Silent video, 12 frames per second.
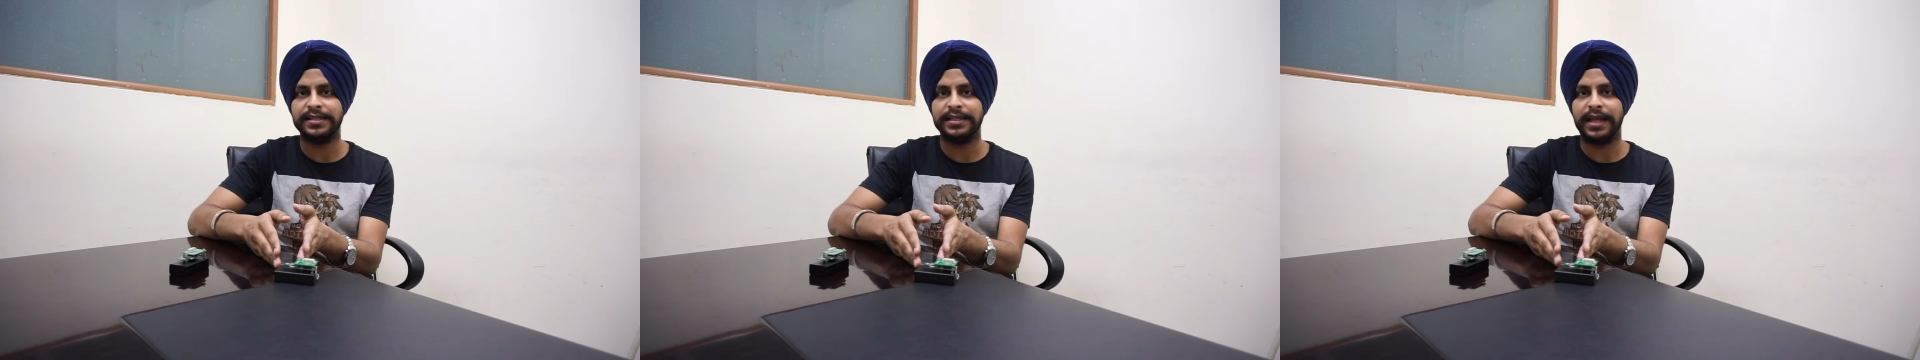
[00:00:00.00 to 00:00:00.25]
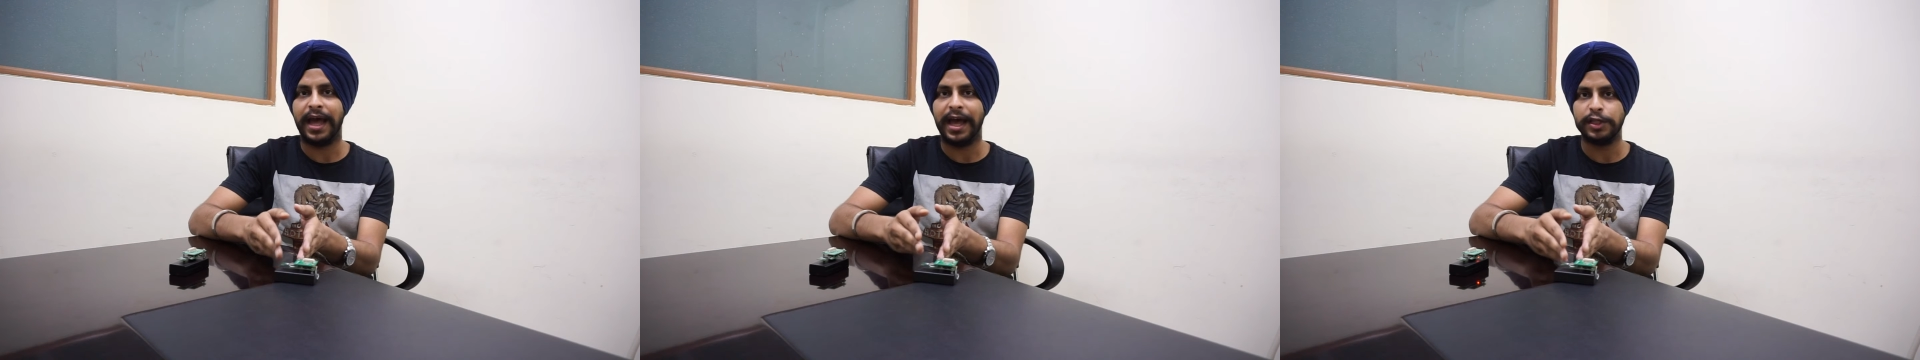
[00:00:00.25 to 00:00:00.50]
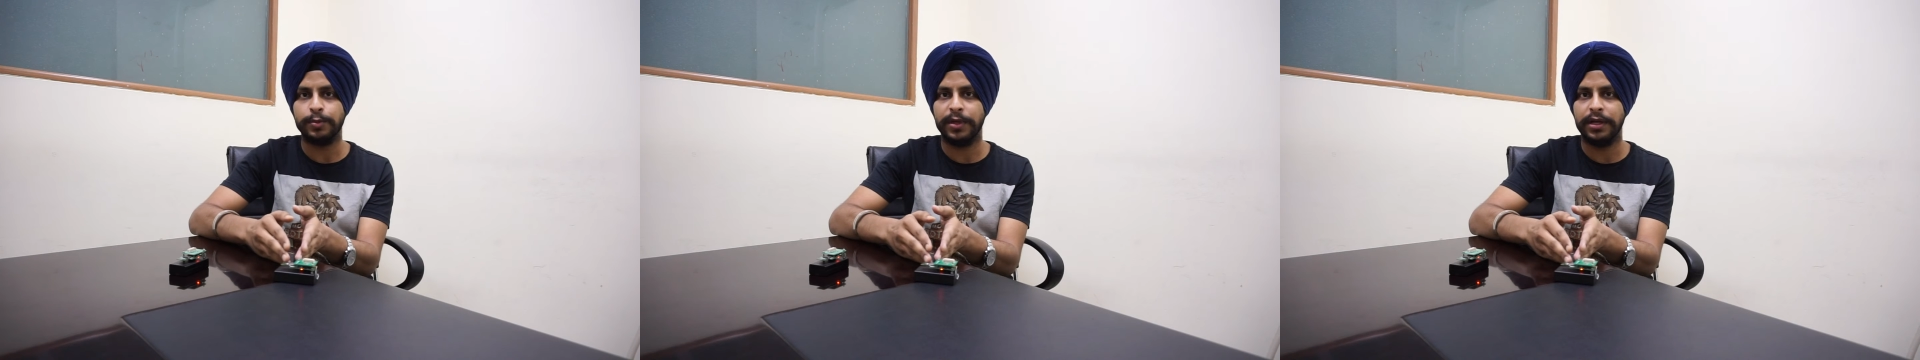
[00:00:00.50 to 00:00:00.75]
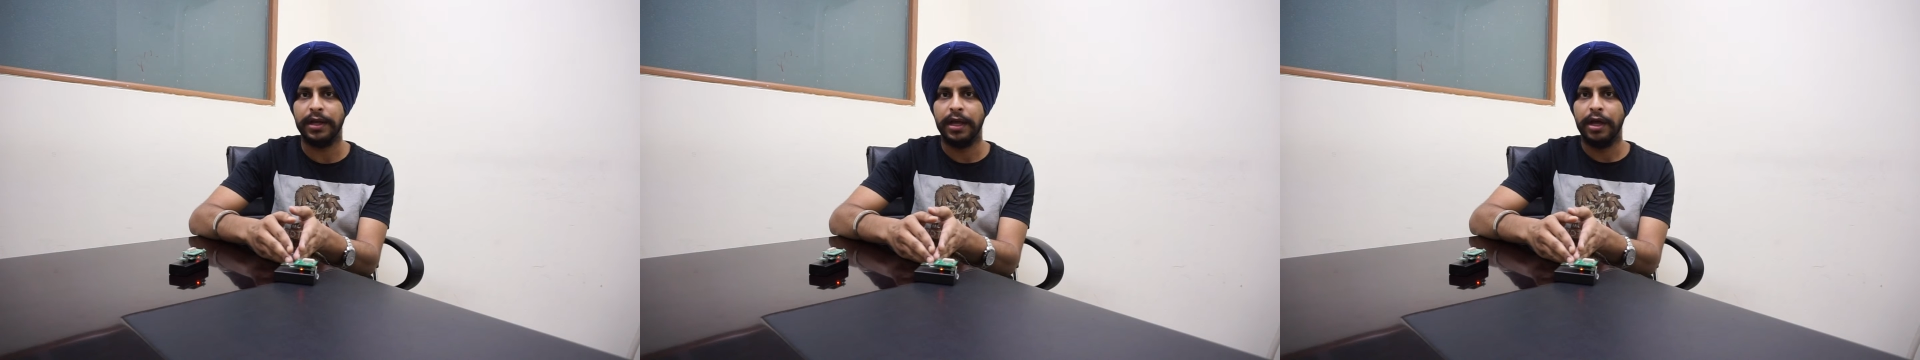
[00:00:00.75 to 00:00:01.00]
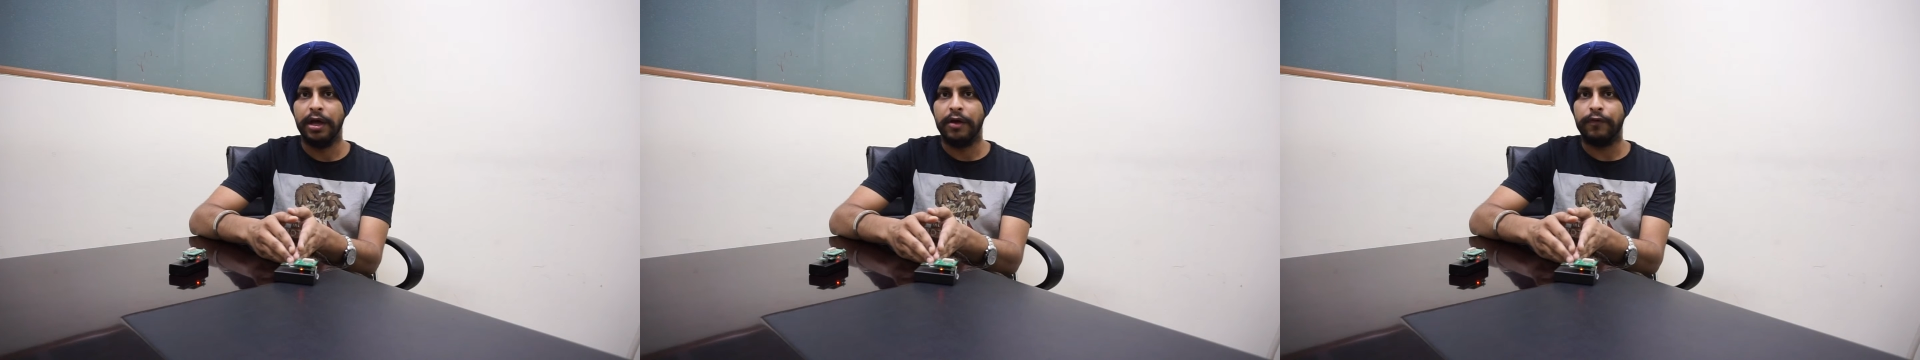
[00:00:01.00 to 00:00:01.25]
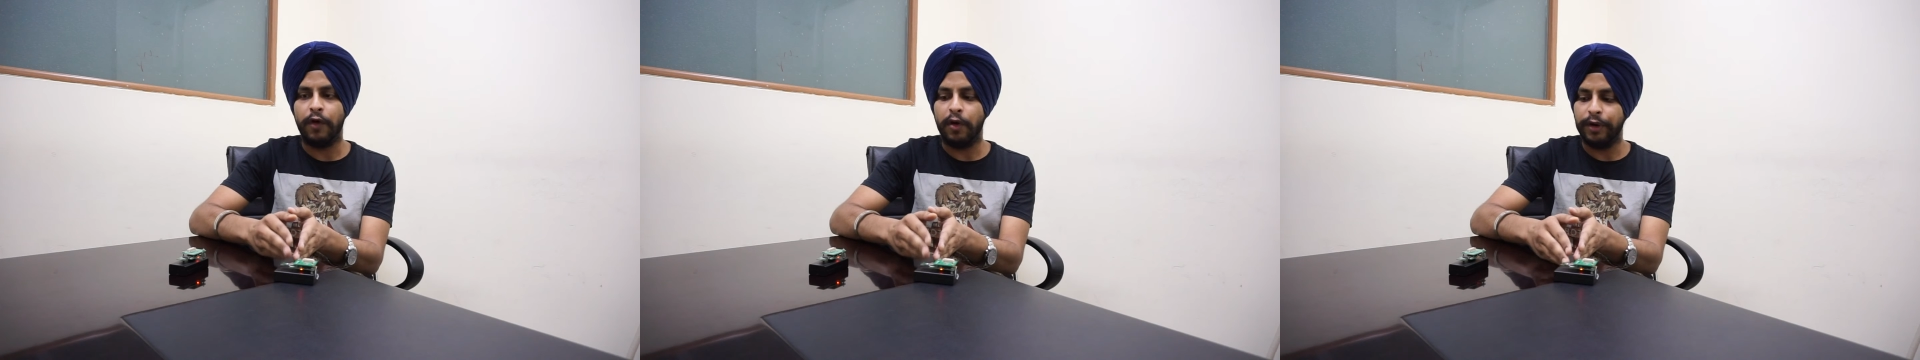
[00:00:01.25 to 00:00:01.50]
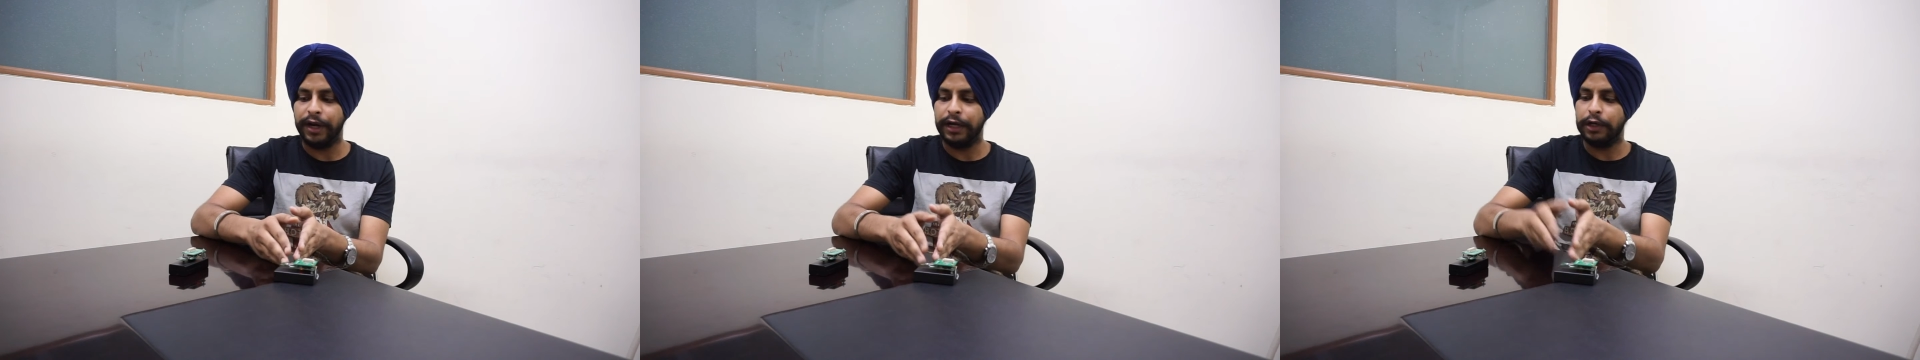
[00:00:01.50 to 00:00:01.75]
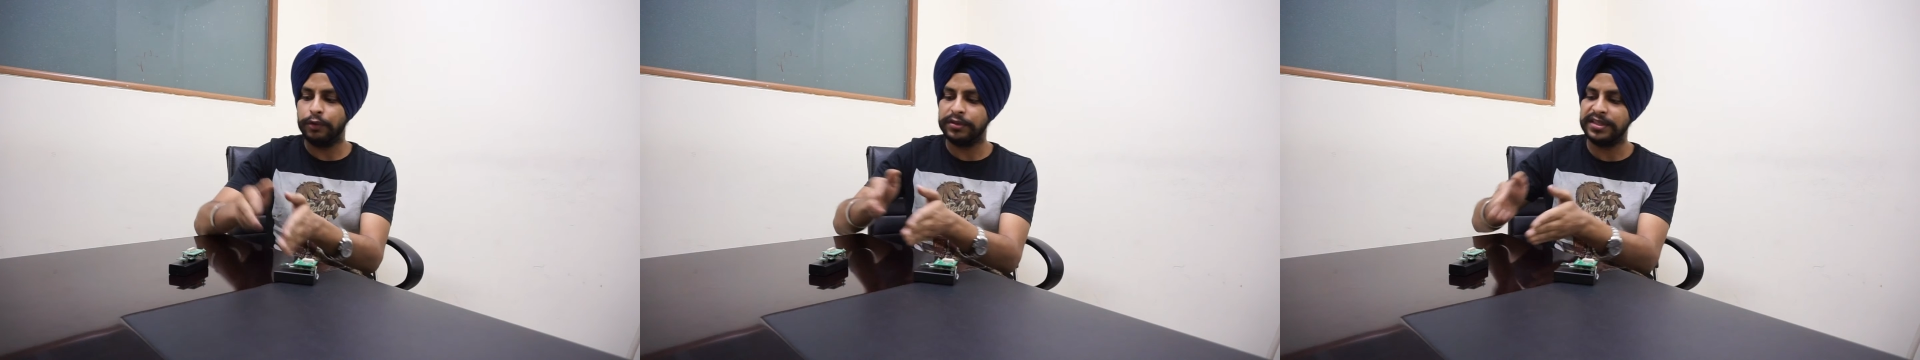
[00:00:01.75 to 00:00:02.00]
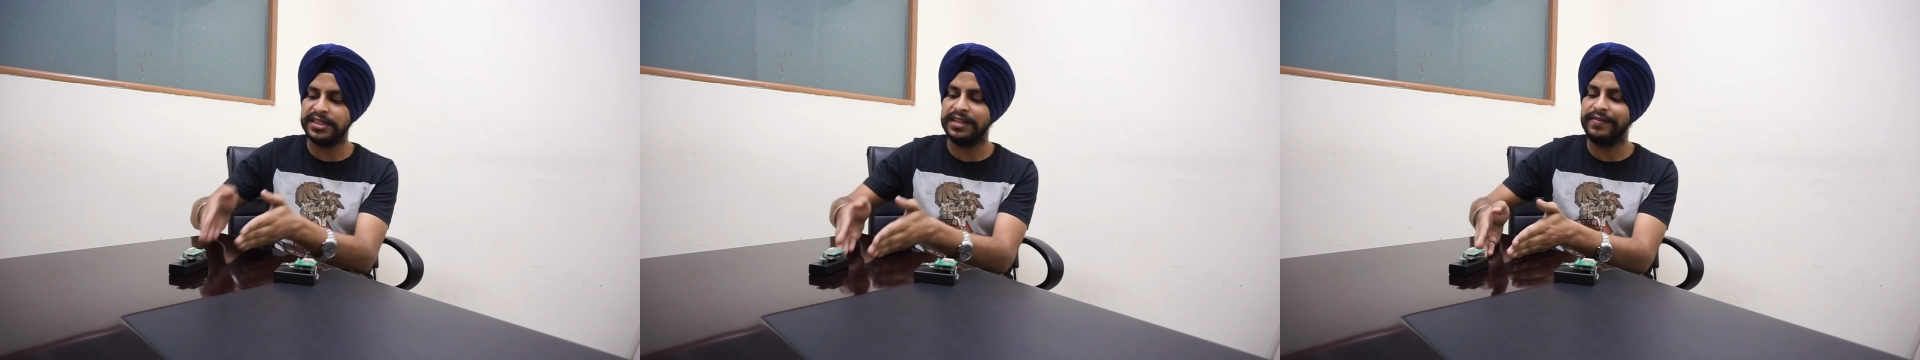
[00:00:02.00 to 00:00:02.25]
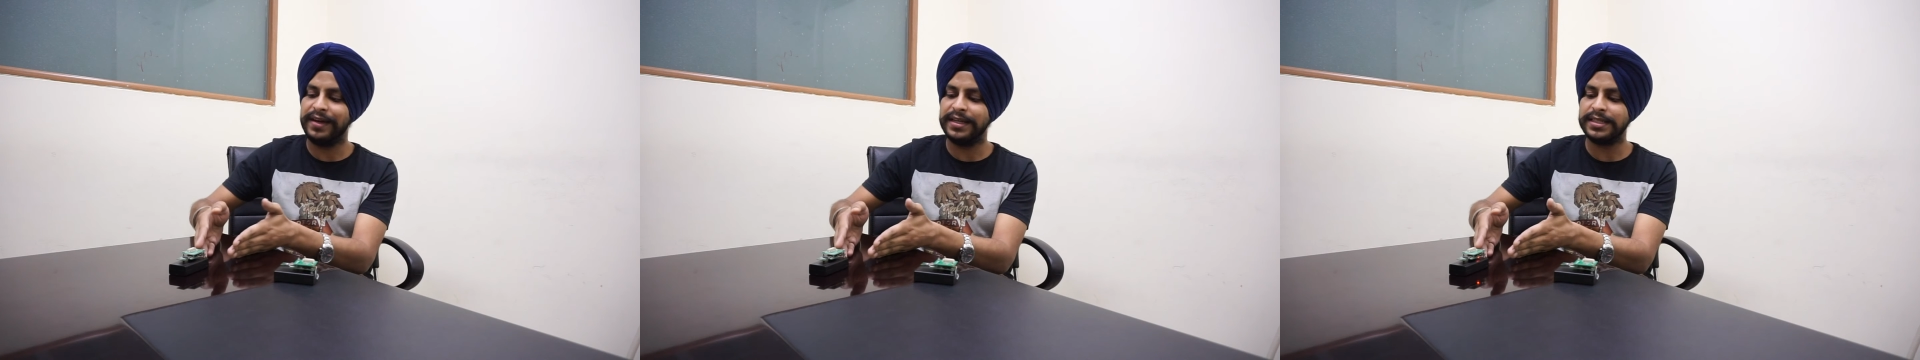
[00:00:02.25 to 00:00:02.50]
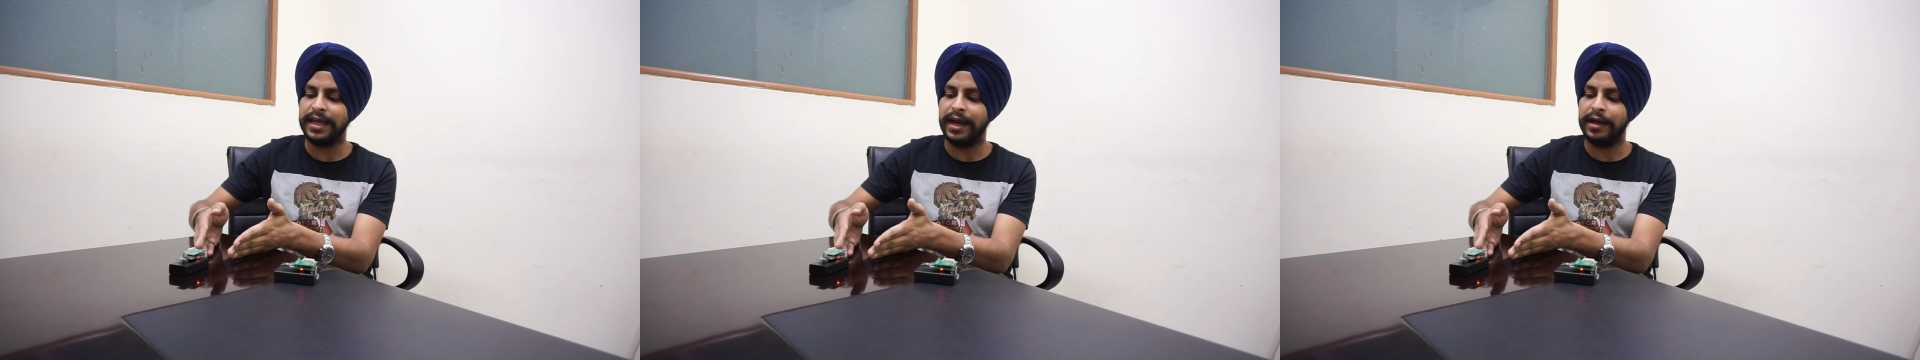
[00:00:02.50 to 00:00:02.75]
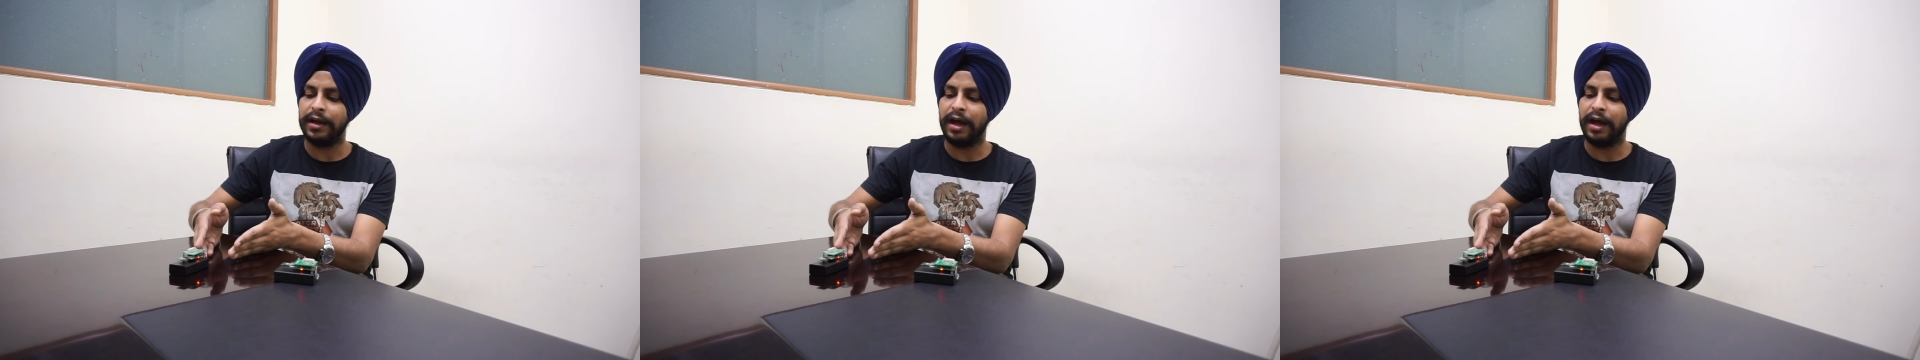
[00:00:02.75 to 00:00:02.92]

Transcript: it has been forwarded to this device and